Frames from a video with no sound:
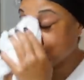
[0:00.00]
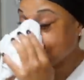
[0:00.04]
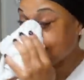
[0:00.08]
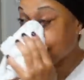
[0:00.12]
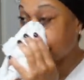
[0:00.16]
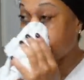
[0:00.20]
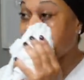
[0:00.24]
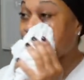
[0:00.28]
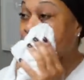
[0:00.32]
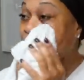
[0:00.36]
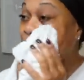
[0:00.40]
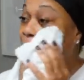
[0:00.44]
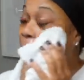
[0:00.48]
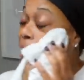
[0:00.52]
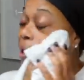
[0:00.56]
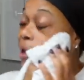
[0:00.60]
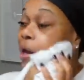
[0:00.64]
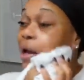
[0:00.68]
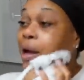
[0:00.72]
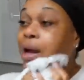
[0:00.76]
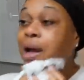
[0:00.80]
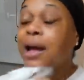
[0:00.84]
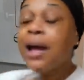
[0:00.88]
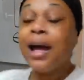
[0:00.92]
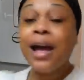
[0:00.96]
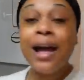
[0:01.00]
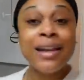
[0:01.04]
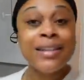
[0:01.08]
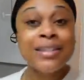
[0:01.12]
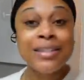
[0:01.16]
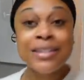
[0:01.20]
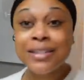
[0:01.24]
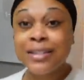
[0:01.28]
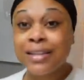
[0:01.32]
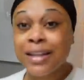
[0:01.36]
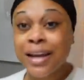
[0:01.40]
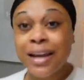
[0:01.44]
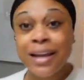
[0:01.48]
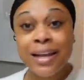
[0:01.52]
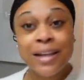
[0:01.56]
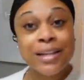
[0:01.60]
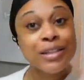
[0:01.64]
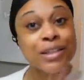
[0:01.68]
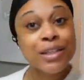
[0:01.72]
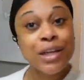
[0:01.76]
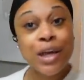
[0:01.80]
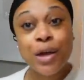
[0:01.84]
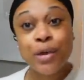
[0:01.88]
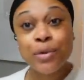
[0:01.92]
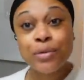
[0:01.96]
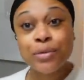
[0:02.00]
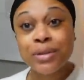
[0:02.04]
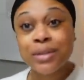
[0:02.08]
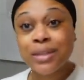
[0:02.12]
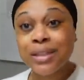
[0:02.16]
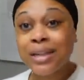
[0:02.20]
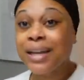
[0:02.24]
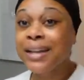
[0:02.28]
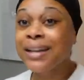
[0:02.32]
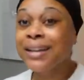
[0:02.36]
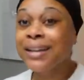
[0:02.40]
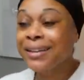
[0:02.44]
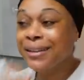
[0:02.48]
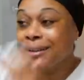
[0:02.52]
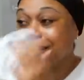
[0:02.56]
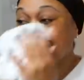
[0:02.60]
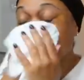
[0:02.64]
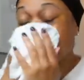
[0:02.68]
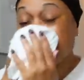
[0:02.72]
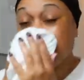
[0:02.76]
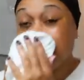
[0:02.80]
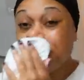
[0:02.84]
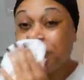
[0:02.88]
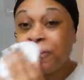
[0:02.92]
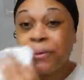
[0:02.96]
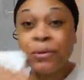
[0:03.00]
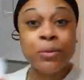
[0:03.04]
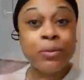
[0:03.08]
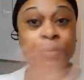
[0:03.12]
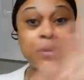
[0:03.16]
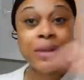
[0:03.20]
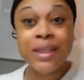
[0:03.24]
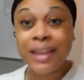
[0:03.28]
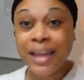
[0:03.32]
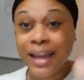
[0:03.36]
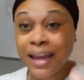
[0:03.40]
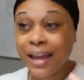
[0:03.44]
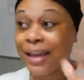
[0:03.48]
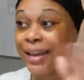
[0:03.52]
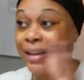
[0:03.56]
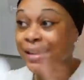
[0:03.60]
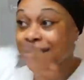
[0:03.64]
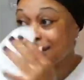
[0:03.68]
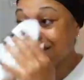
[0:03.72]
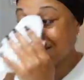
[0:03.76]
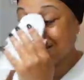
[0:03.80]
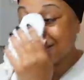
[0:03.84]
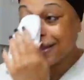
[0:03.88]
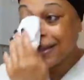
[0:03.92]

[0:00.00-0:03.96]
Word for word: So I just like toast with eggs.